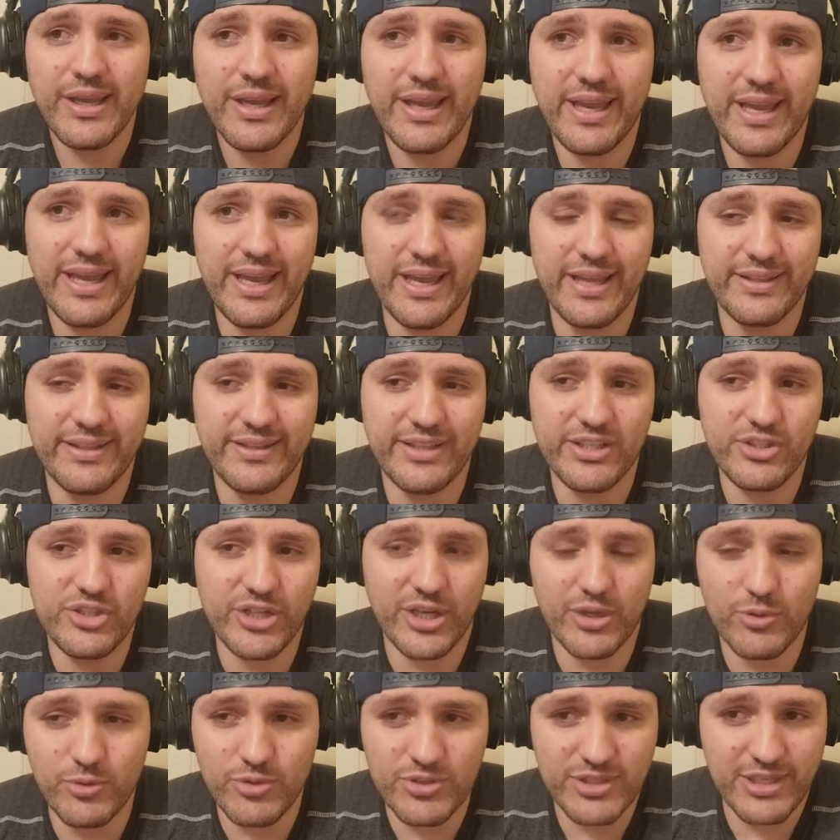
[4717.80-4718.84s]
and the
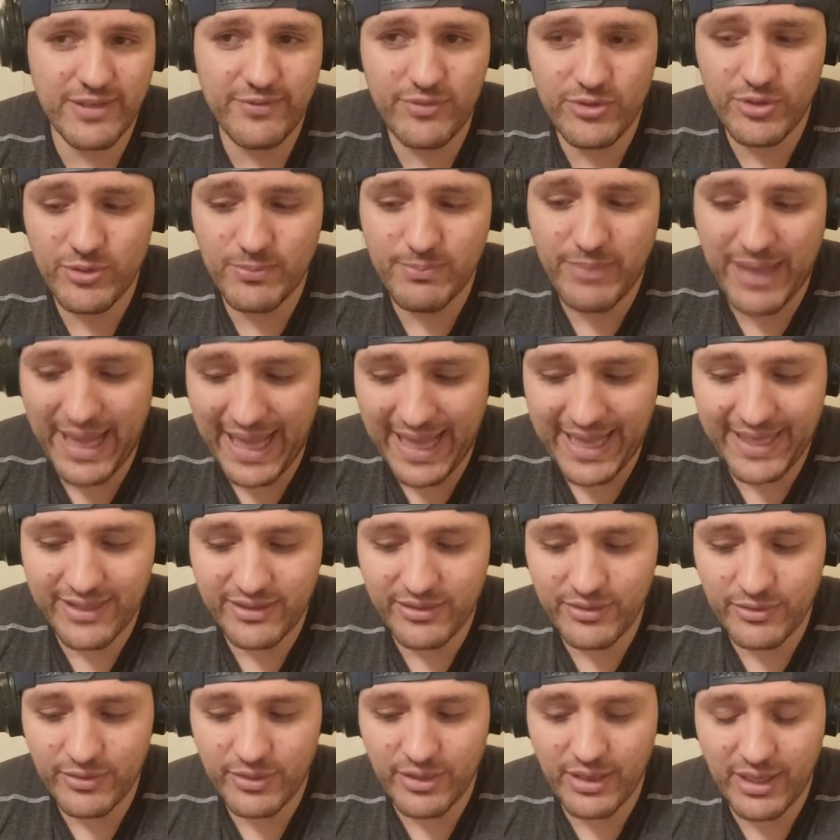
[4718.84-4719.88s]
general is giving you
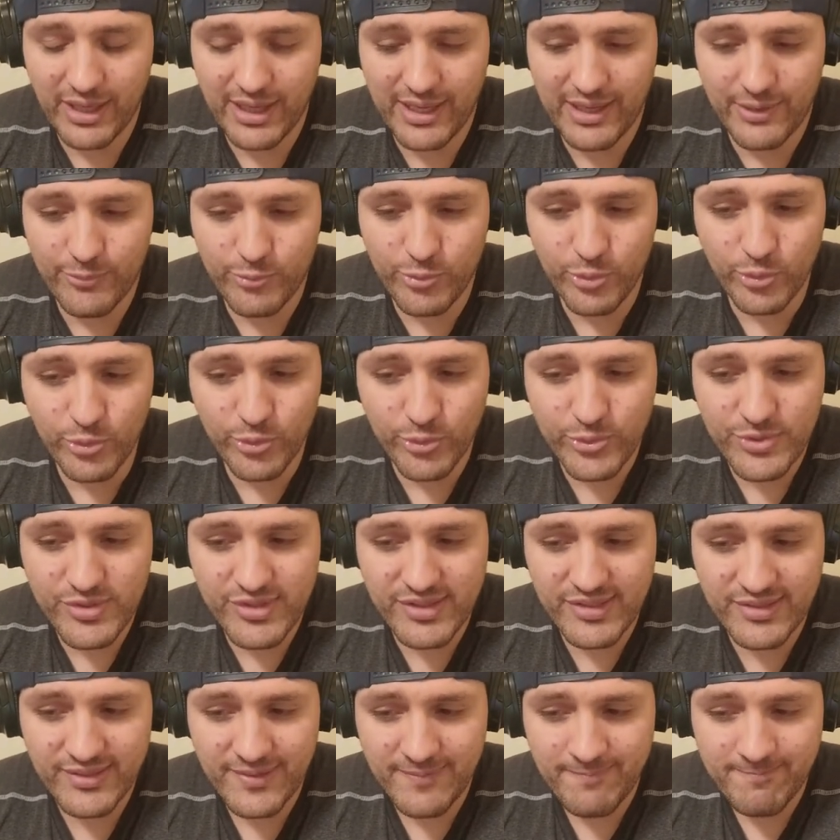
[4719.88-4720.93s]
bad uh,
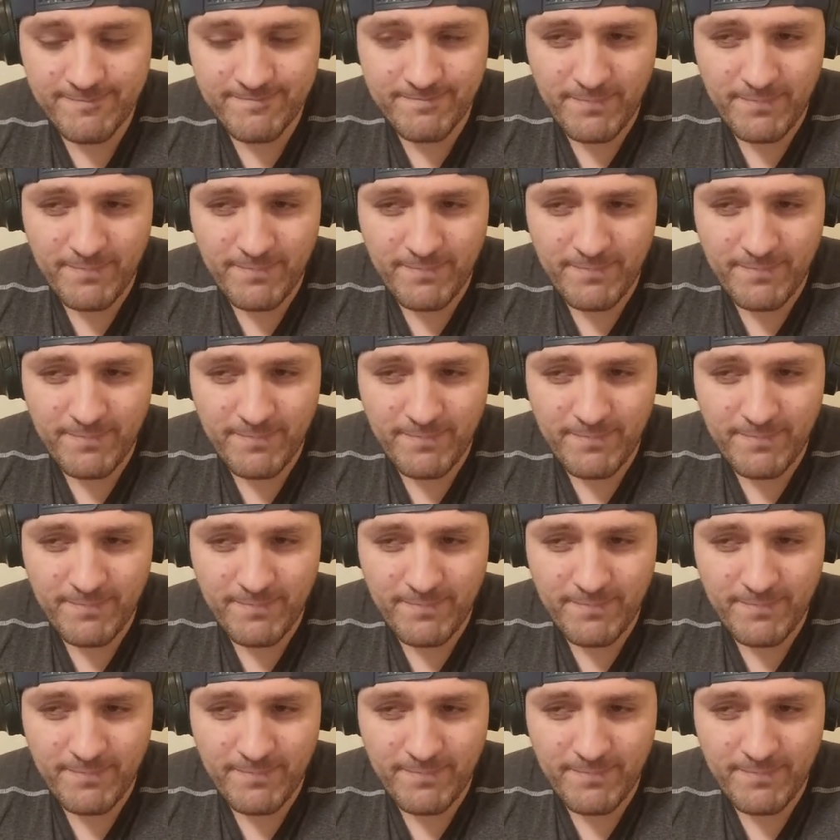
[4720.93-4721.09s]
rules,